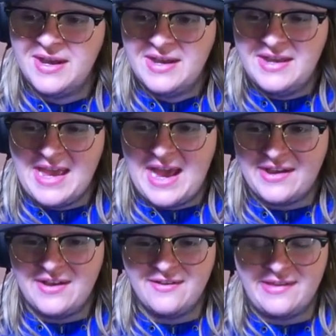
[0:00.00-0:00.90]
Yeah,
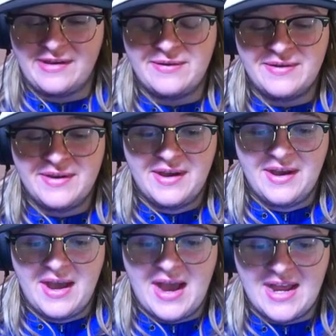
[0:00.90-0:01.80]
because I
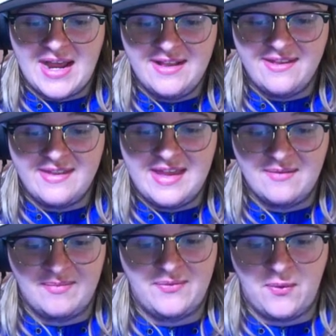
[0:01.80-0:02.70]
didn't see
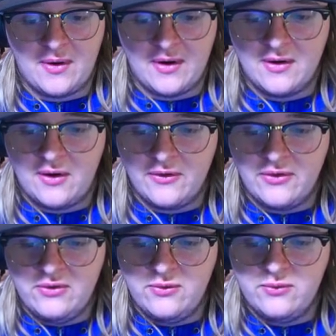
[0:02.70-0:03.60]
it before.
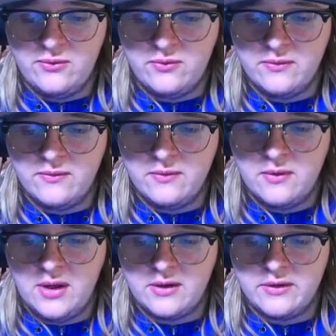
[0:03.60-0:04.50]
Also,
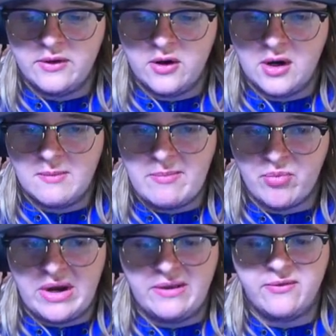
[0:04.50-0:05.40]
huh, our
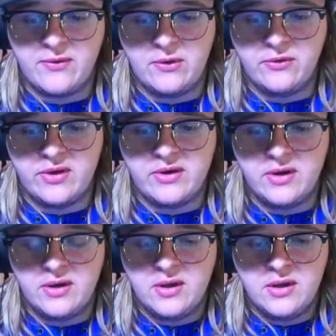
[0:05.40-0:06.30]
membrane's frozen.
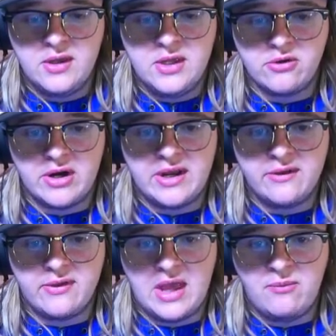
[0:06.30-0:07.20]

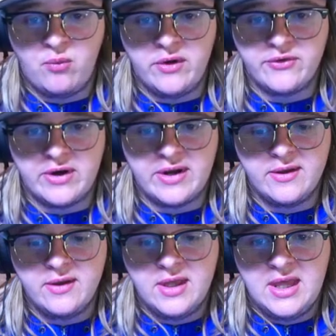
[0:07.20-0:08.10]
Curious, I'm wondering.
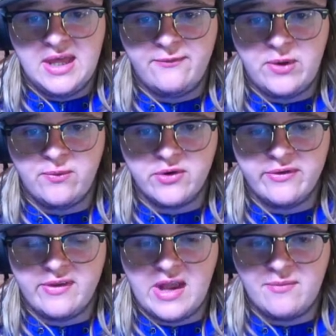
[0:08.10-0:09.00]
If we were to
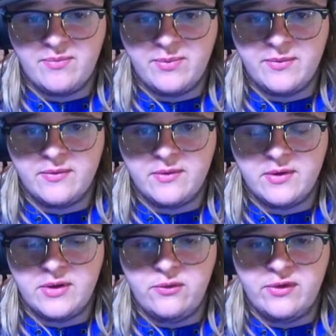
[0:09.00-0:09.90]
stop
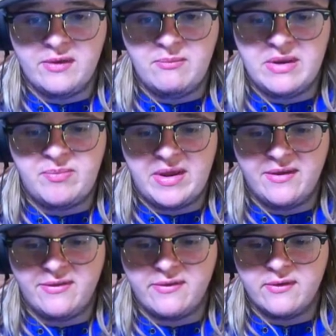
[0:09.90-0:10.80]
using
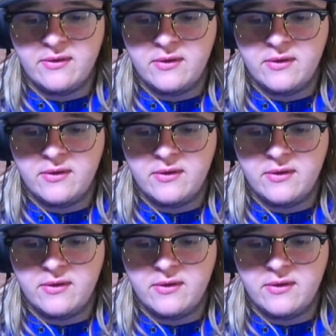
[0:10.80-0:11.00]
Midbus,